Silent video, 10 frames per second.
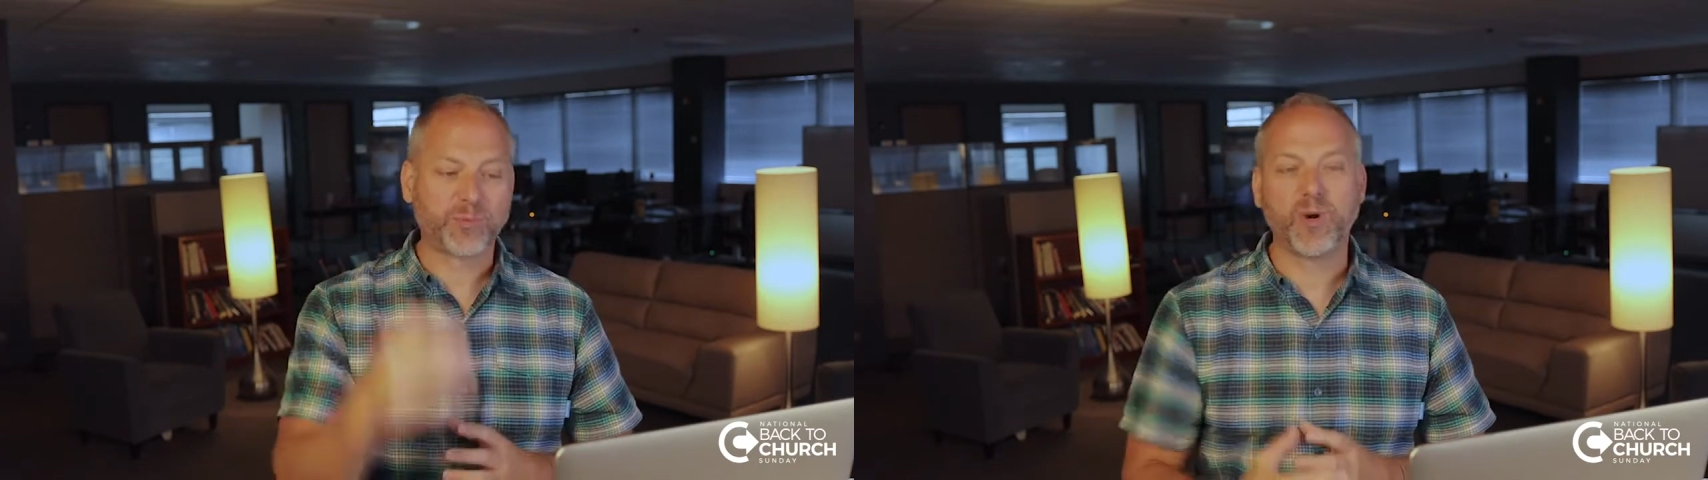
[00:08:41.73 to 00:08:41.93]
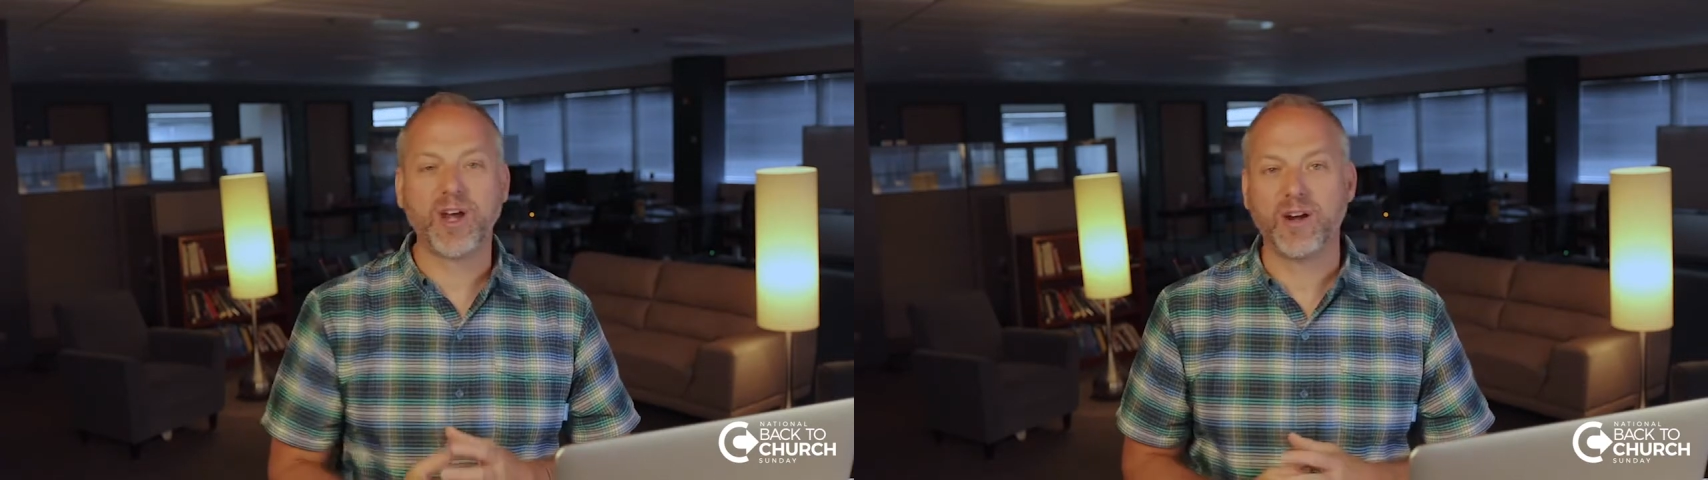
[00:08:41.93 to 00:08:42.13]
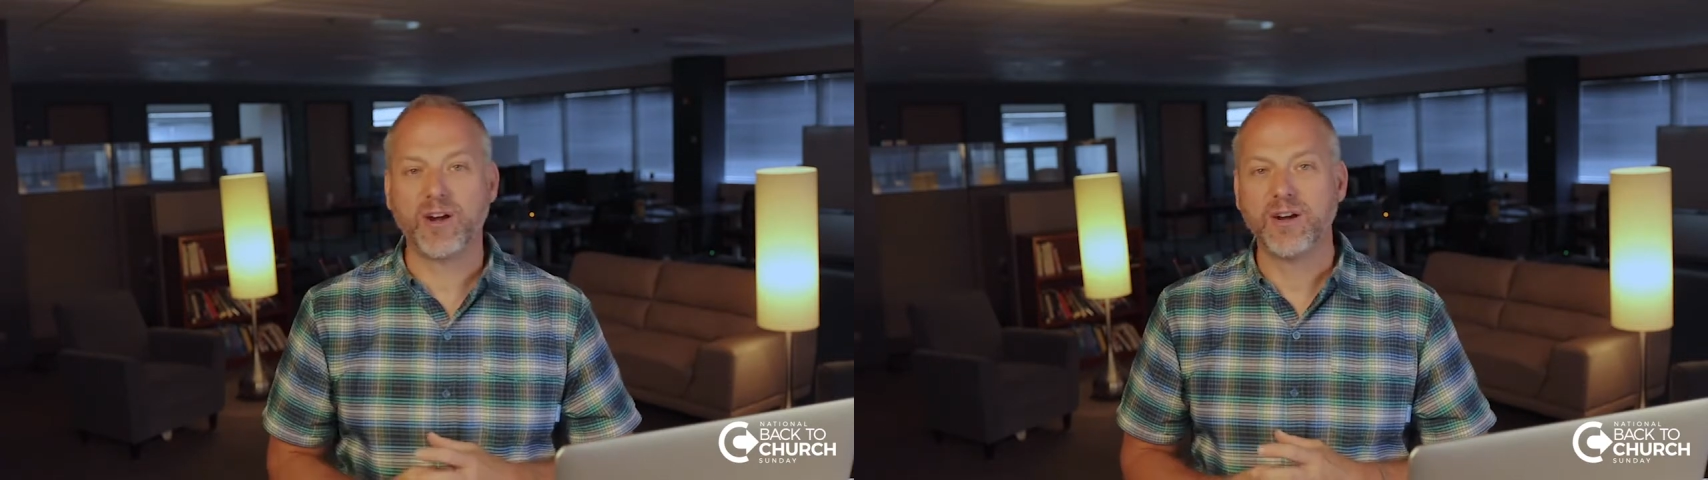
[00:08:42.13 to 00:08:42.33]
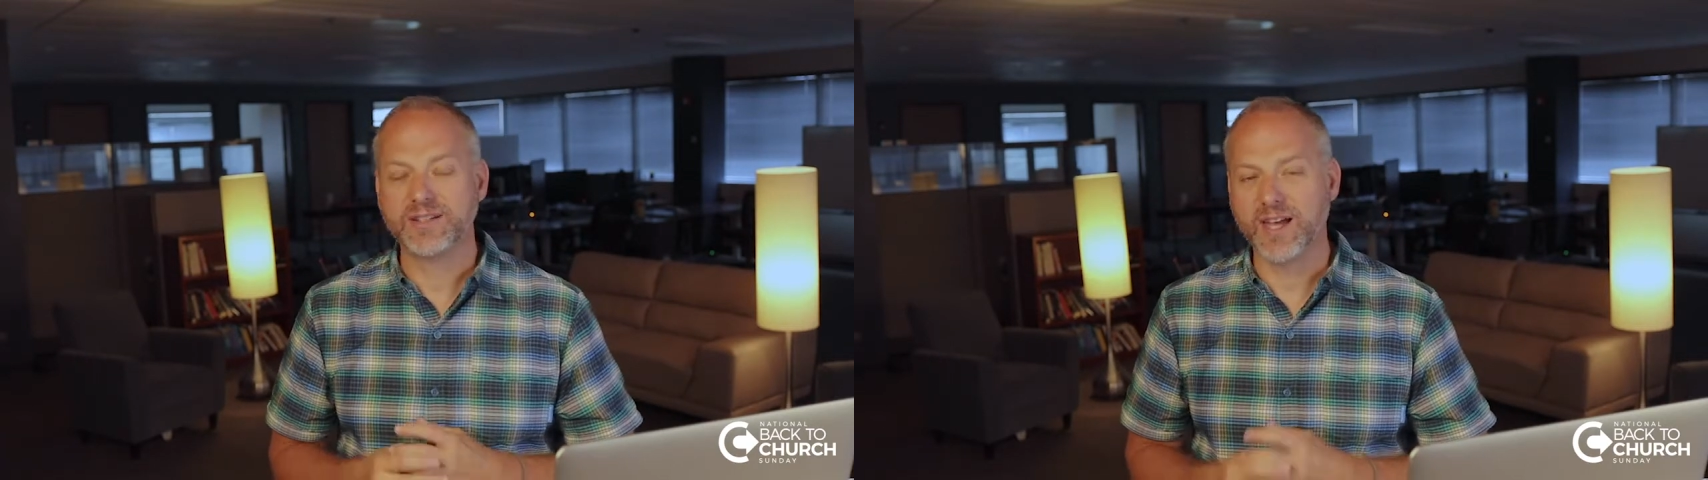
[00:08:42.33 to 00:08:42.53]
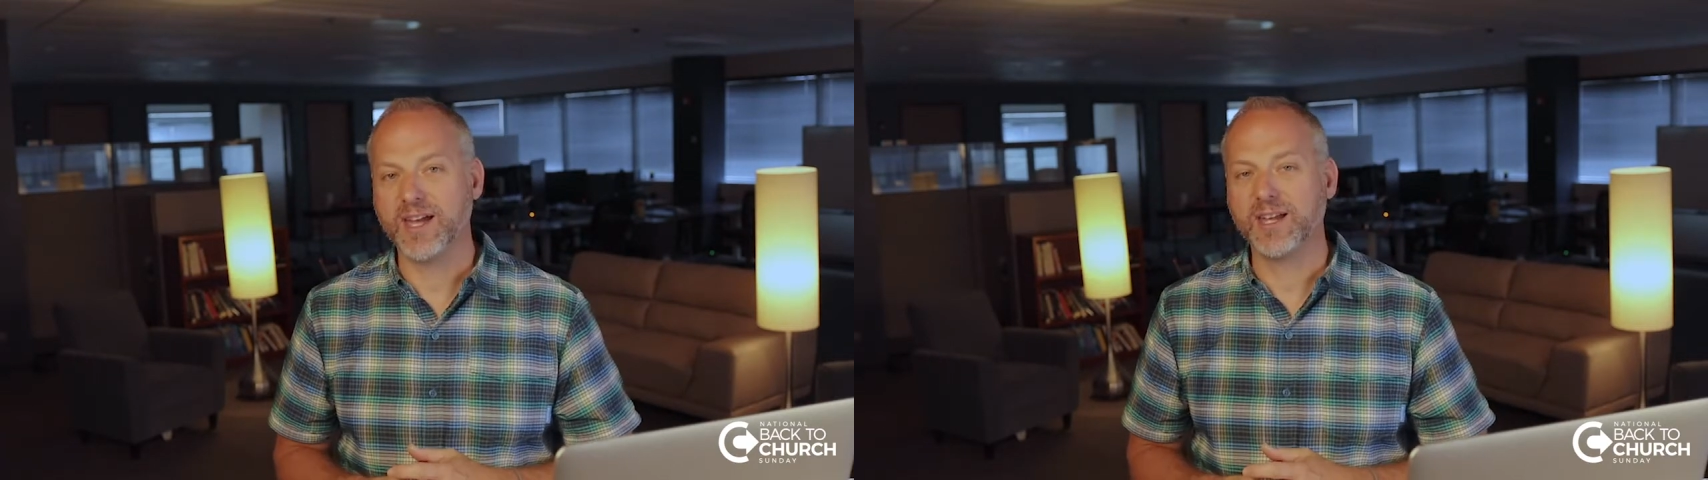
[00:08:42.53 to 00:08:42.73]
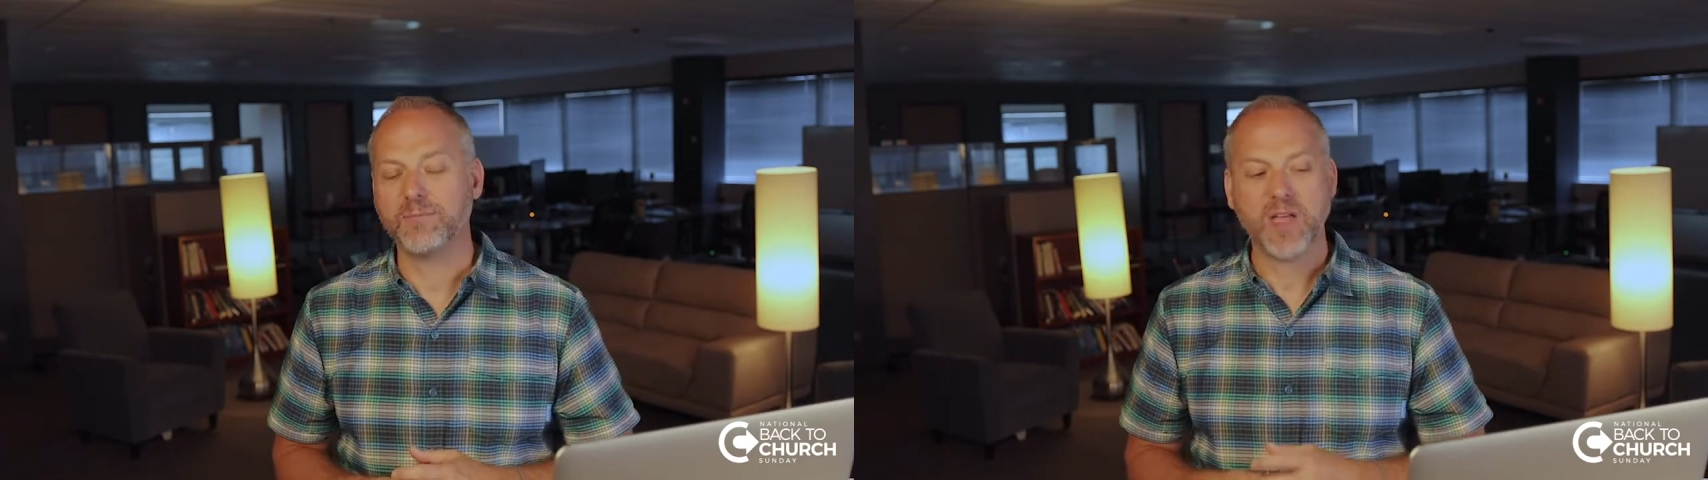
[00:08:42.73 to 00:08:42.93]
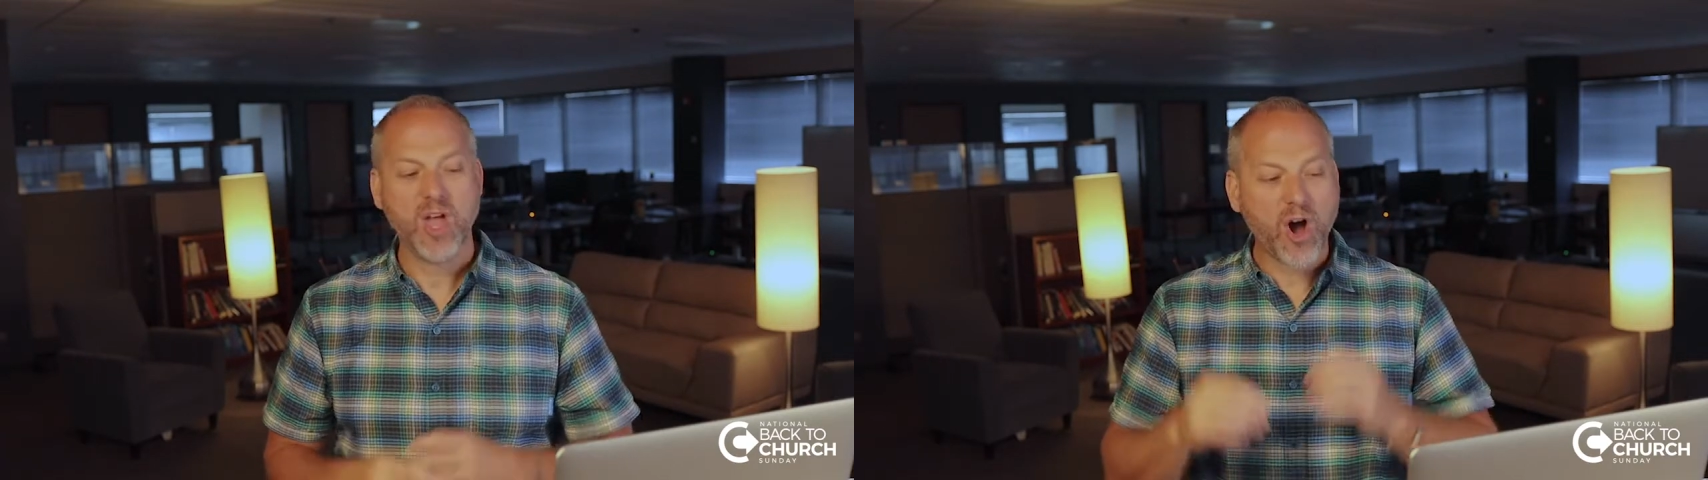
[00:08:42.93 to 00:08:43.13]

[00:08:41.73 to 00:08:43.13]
prayer time